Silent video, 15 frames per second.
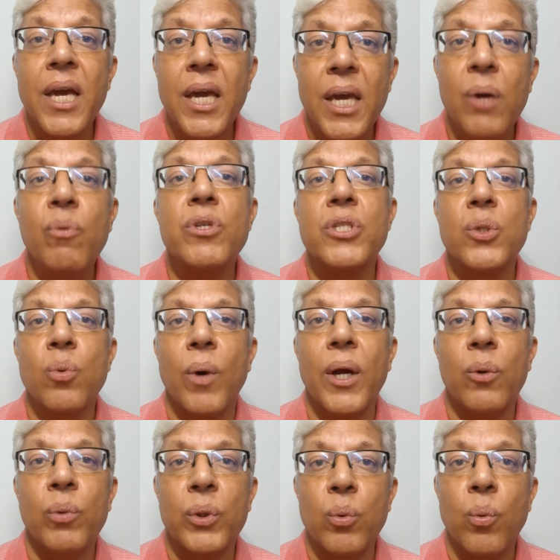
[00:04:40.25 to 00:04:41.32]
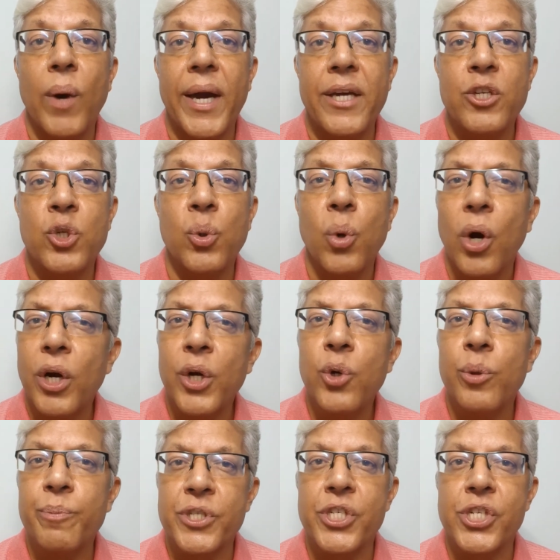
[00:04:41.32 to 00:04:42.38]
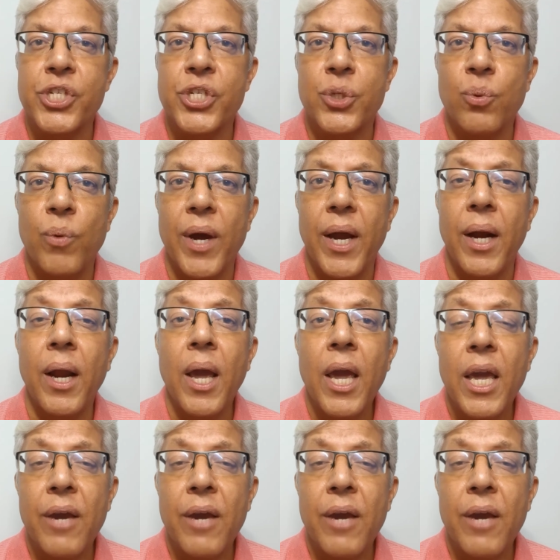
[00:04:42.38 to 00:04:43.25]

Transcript: he was the one with white who got into a position where